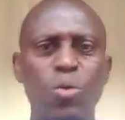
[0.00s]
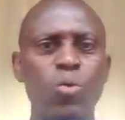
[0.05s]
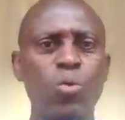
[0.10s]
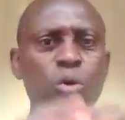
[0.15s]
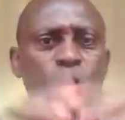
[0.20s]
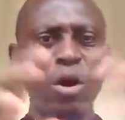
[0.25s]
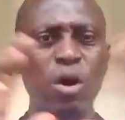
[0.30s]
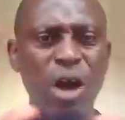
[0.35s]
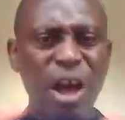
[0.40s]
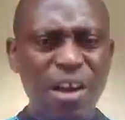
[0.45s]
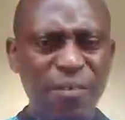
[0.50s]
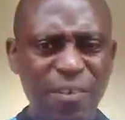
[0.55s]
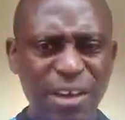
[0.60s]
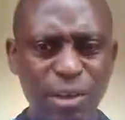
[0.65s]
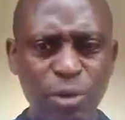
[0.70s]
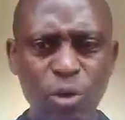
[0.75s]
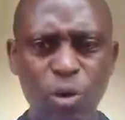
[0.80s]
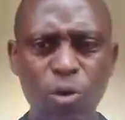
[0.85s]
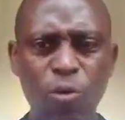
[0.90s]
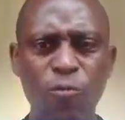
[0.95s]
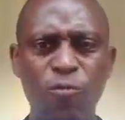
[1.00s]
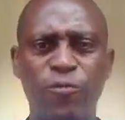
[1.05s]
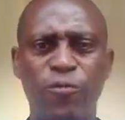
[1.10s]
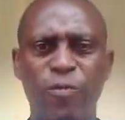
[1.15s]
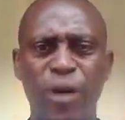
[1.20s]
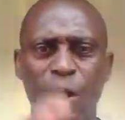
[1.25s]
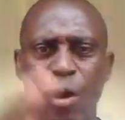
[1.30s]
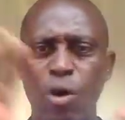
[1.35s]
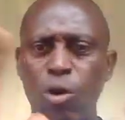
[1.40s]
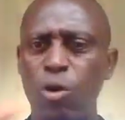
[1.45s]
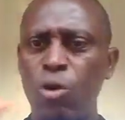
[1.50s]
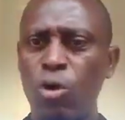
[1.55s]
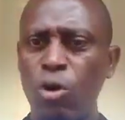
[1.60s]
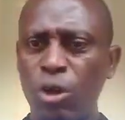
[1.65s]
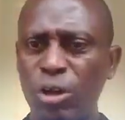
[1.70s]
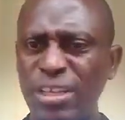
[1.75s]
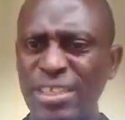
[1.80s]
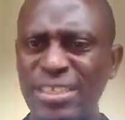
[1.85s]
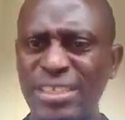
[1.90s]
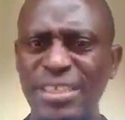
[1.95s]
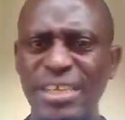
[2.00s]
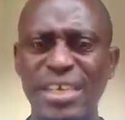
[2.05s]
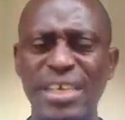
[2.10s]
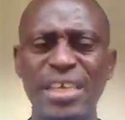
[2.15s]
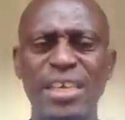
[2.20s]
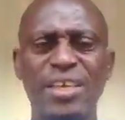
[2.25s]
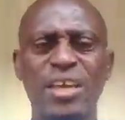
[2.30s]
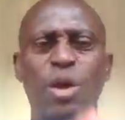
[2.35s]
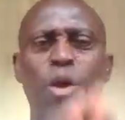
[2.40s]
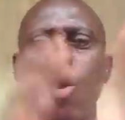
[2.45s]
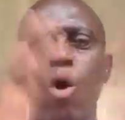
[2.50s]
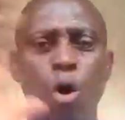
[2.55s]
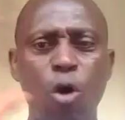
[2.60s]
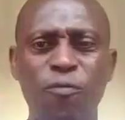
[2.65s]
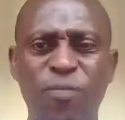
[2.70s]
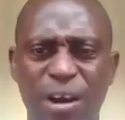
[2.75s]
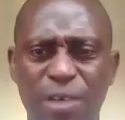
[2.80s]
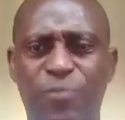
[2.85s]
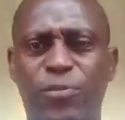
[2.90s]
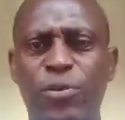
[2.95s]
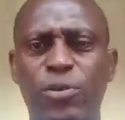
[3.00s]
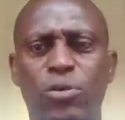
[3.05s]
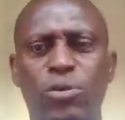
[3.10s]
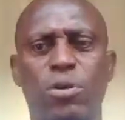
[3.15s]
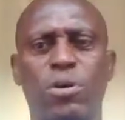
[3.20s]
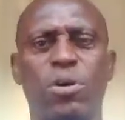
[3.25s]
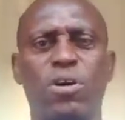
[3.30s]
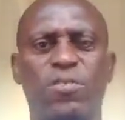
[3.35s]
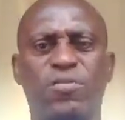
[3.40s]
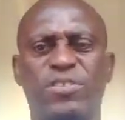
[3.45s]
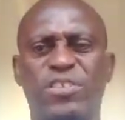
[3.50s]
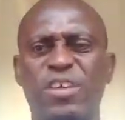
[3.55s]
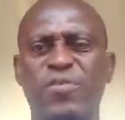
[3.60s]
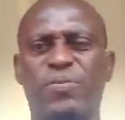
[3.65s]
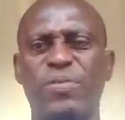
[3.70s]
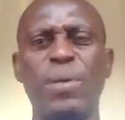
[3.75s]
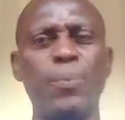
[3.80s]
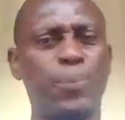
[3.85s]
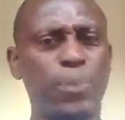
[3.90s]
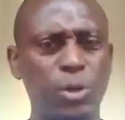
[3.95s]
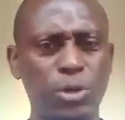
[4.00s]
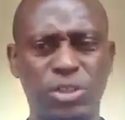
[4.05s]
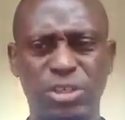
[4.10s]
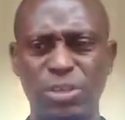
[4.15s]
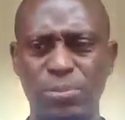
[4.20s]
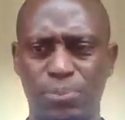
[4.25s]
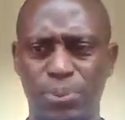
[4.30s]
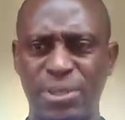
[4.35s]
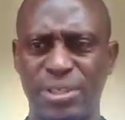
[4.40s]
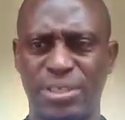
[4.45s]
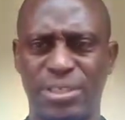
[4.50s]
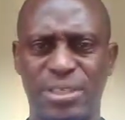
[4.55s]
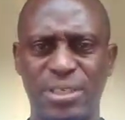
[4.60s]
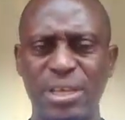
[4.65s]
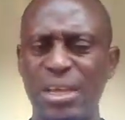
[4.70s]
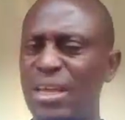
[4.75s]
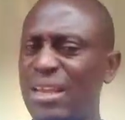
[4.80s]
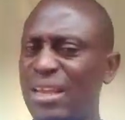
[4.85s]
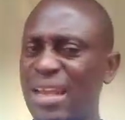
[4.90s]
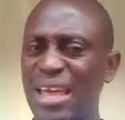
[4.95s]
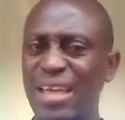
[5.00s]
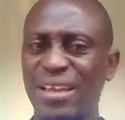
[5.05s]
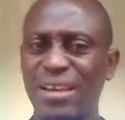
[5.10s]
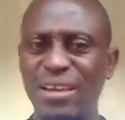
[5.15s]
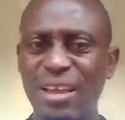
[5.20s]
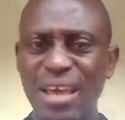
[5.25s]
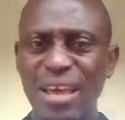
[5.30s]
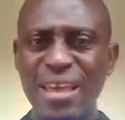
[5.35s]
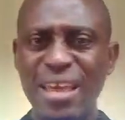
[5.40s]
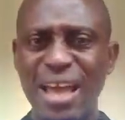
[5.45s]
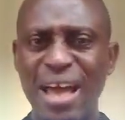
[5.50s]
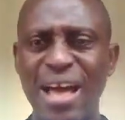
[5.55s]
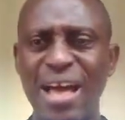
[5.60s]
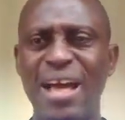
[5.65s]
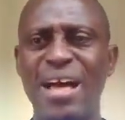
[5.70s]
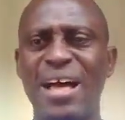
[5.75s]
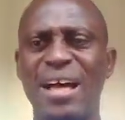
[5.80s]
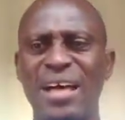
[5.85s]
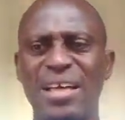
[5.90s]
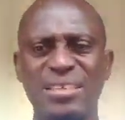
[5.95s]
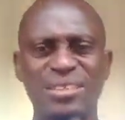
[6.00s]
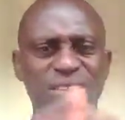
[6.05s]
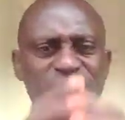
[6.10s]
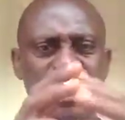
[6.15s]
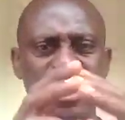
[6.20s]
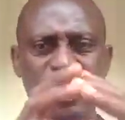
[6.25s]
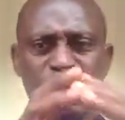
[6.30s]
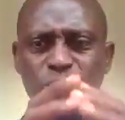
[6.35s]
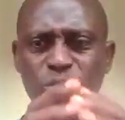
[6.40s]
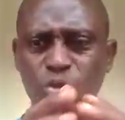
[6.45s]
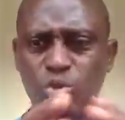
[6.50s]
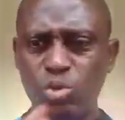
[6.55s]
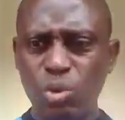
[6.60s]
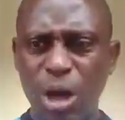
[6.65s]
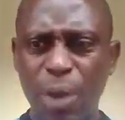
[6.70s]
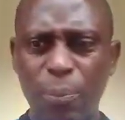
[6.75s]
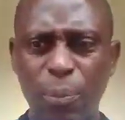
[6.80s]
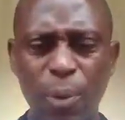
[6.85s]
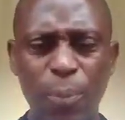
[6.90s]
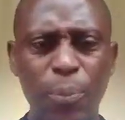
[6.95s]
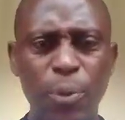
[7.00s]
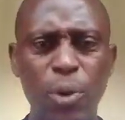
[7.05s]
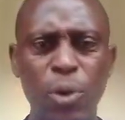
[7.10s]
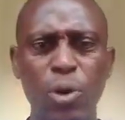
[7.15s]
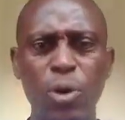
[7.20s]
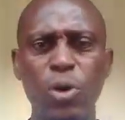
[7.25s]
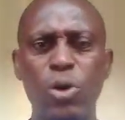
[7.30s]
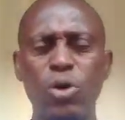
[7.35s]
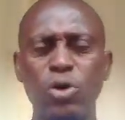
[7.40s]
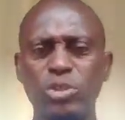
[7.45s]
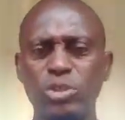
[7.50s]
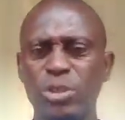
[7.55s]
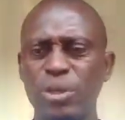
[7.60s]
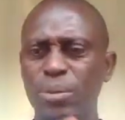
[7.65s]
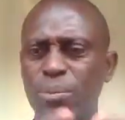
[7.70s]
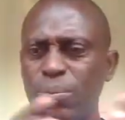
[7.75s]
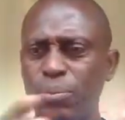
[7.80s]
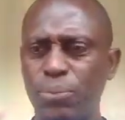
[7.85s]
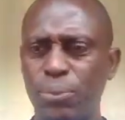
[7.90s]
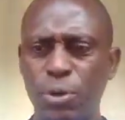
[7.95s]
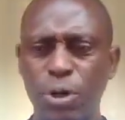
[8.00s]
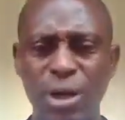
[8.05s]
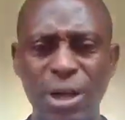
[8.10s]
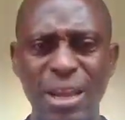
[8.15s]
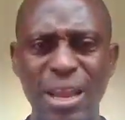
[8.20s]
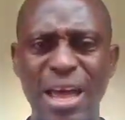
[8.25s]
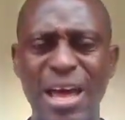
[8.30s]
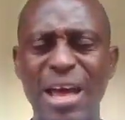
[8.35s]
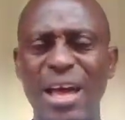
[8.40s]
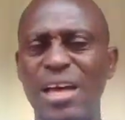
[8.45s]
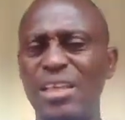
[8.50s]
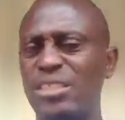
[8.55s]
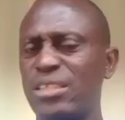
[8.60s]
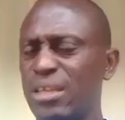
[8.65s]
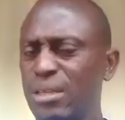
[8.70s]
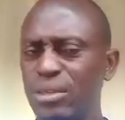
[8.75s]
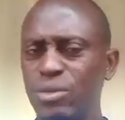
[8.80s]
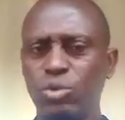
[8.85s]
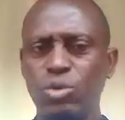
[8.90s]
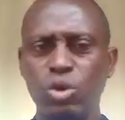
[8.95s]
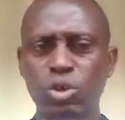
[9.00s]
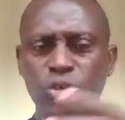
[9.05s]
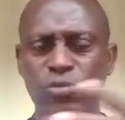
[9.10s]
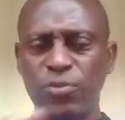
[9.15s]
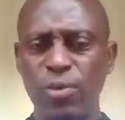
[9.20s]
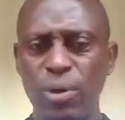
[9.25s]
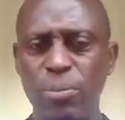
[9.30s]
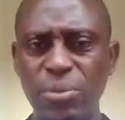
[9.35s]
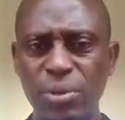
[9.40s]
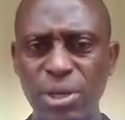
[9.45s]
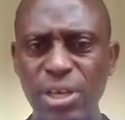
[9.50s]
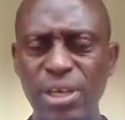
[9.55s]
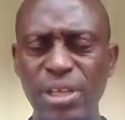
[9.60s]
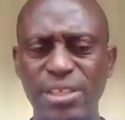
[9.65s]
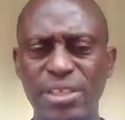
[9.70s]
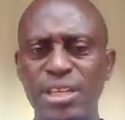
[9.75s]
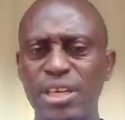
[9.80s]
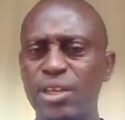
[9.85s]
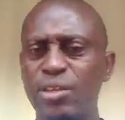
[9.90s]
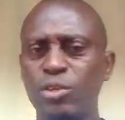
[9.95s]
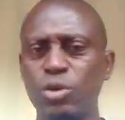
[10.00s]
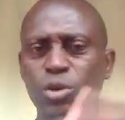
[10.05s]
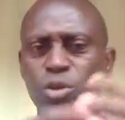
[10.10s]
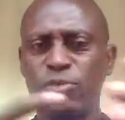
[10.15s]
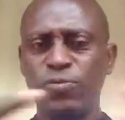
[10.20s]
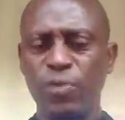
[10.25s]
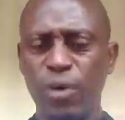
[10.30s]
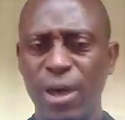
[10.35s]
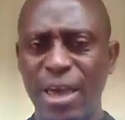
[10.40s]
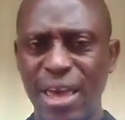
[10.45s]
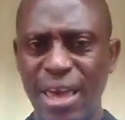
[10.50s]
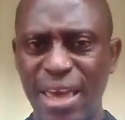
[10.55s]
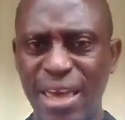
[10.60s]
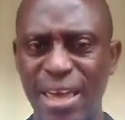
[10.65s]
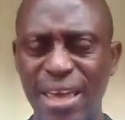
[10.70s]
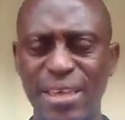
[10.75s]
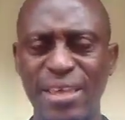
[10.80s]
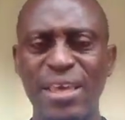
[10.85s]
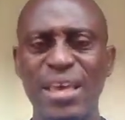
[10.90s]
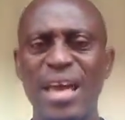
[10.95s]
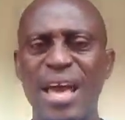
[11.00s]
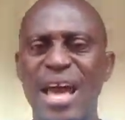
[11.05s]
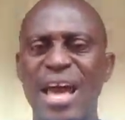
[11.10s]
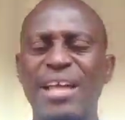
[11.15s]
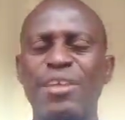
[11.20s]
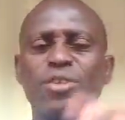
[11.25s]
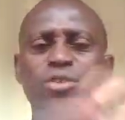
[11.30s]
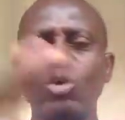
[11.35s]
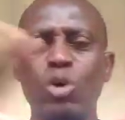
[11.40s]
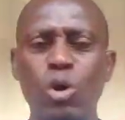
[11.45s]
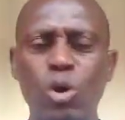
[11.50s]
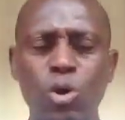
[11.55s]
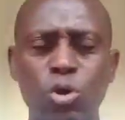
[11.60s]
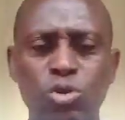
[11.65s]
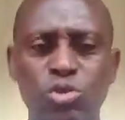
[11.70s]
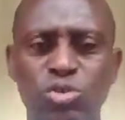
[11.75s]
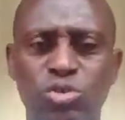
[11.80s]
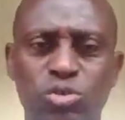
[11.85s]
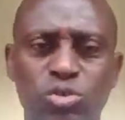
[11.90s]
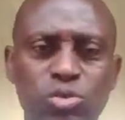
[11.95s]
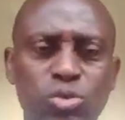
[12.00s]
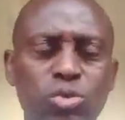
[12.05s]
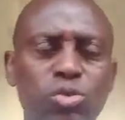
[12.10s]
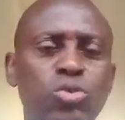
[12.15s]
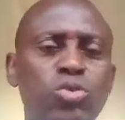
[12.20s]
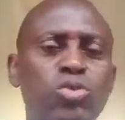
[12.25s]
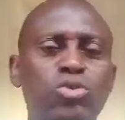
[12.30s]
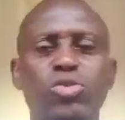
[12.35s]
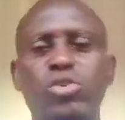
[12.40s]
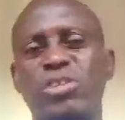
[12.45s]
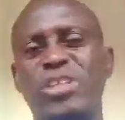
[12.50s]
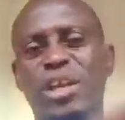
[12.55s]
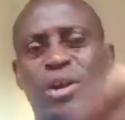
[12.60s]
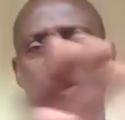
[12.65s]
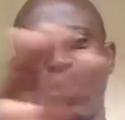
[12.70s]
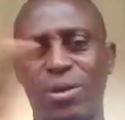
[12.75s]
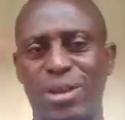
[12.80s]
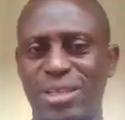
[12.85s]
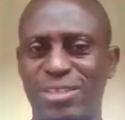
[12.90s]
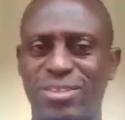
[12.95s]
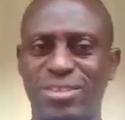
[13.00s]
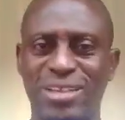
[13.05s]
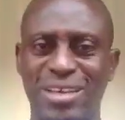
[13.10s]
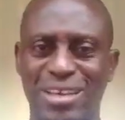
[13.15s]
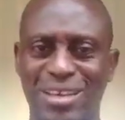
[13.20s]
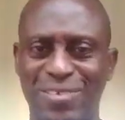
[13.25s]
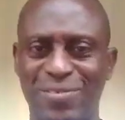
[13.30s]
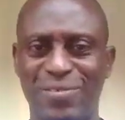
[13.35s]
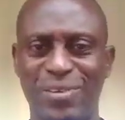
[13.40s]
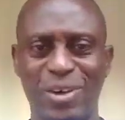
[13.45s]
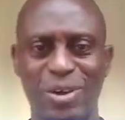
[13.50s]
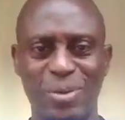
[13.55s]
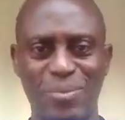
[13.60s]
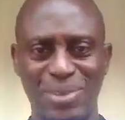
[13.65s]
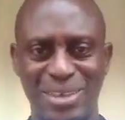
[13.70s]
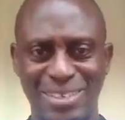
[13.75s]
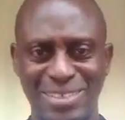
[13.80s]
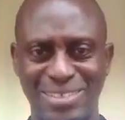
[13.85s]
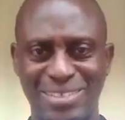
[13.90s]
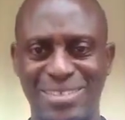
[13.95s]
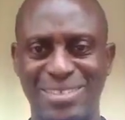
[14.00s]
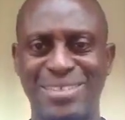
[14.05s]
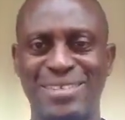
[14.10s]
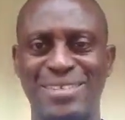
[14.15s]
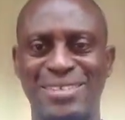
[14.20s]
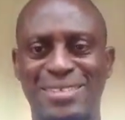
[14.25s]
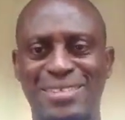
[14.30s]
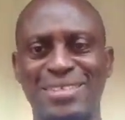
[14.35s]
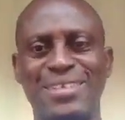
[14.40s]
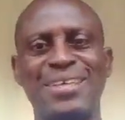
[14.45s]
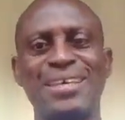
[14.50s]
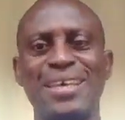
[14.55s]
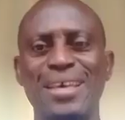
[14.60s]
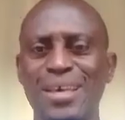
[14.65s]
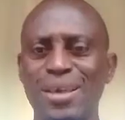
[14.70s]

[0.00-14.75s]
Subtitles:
We have an holistic or overview of different poultry breeds like layers, dual purpose, broilers, those for meat, those for egg, and those you use to decorate your environments.